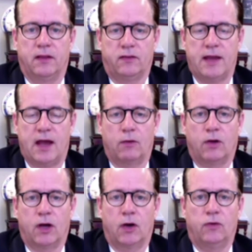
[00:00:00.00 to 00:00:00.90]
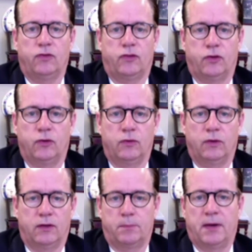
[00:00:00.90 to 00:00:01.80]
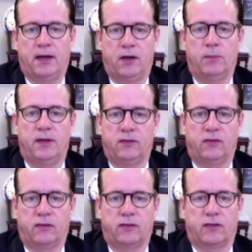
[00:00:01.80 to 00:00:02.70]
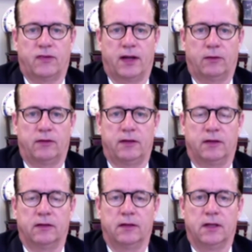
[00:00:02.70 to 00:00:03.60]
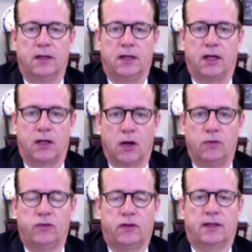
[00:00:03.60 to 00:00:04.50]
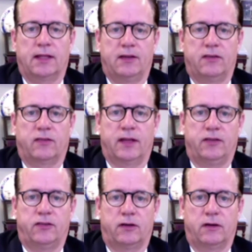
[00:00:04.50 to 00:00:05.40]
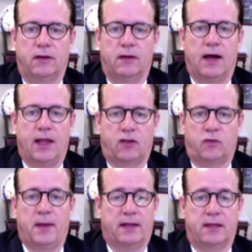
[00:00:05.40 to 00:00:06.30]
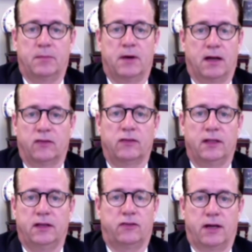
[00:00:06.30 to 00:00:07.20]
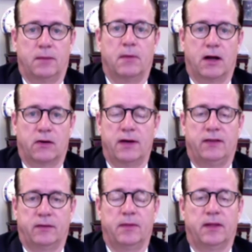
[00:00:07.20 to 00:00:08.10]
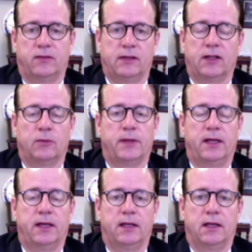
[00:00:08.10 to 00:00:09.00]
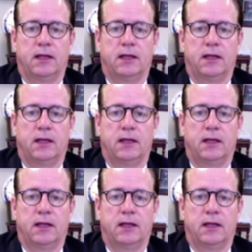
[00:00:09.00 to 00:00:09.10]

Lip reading: This now goes to, it's by no means is this the final deal. It goes to the legislature. I expect them, honestly, to try to moderate some of this a little bit.